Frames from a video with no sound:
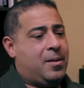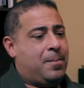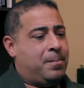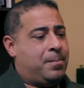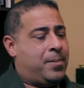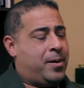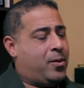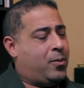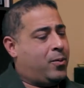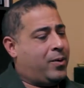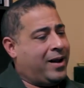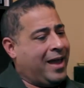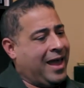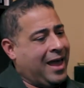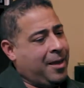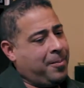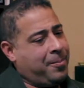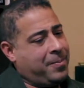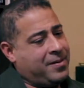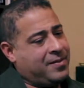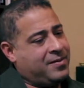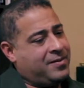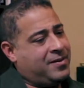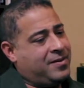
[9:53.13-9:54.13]
But what
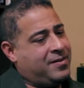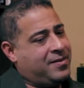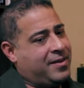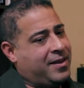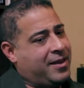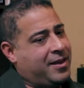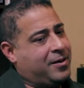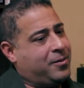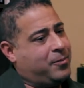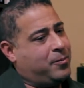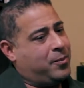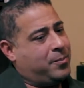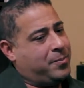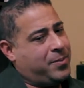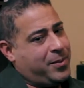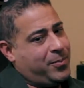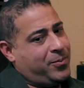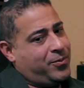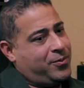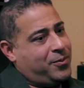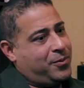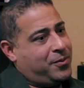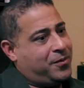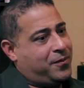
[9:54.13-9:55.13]
happens is like when
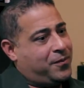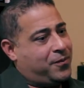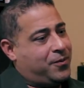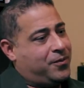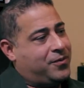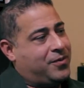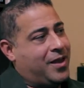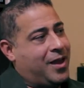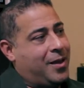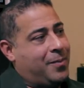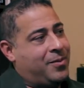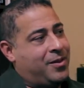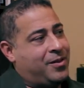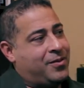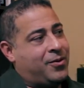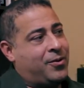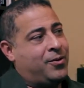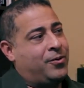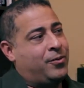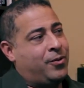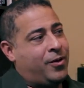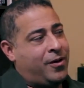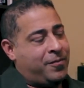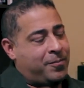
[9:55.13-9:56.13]
people do it the first time, they're
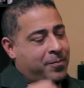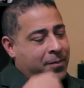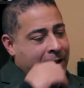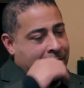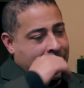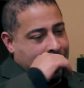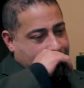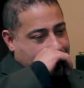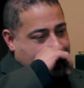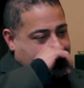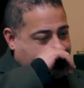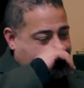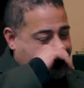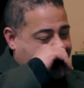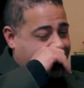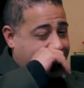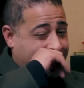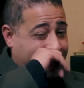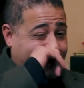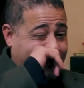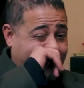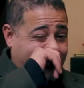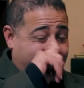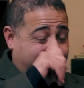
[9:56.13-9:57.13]
turned off by it because the
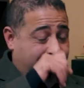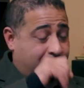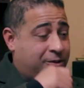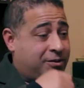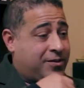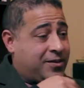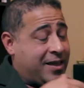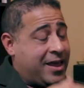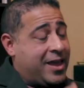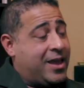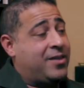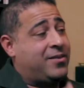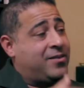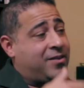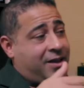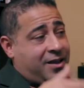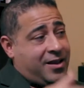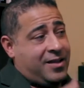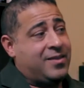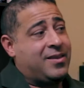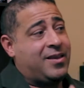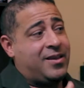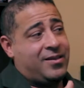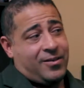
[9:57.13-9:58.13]
first day and the
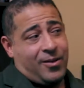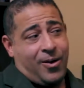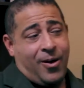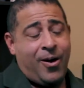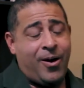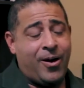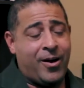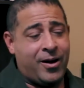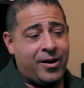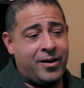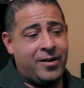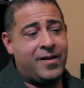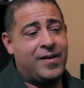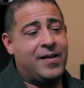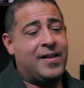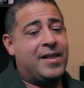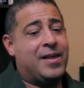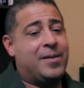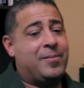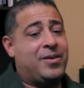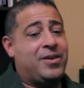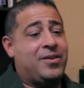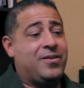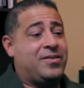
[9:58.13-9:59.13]
second day is
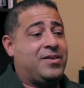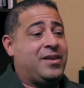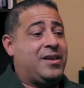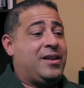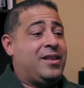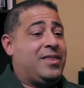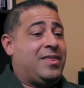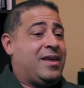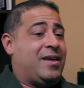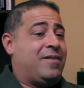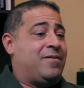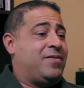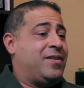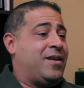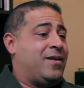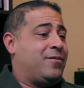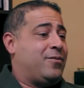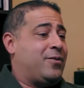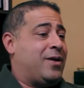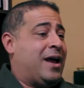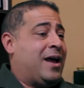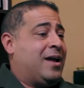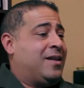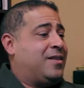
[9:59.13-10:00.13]
hard because they've
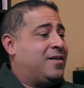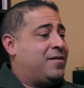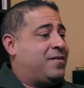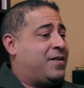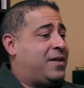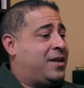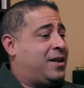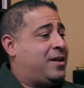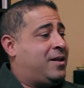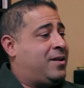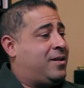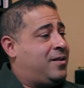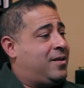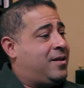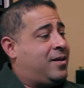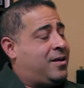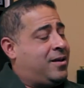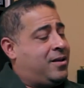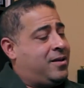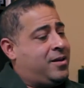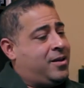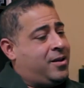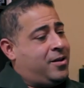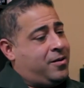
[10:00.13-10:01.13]
never activated
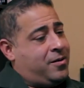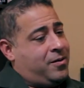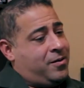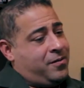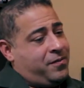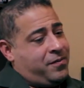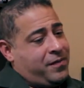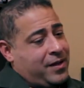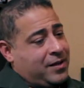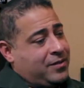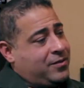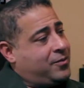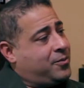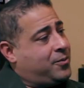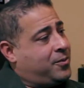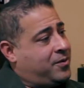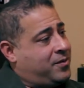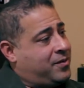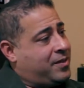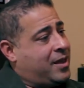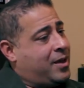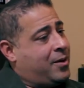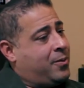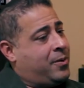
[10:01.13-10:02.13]
fat
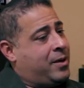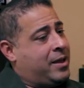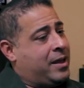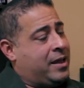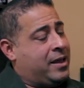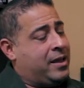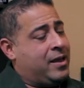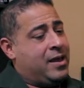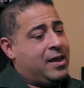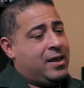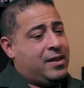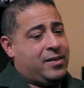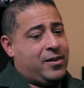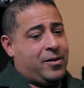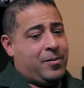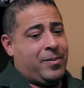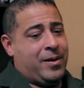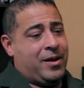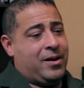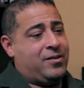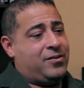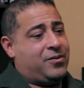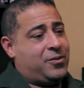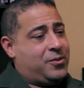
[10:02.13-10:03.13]
stores that way. Their
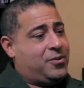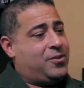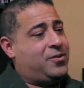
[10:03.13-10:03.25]
body's so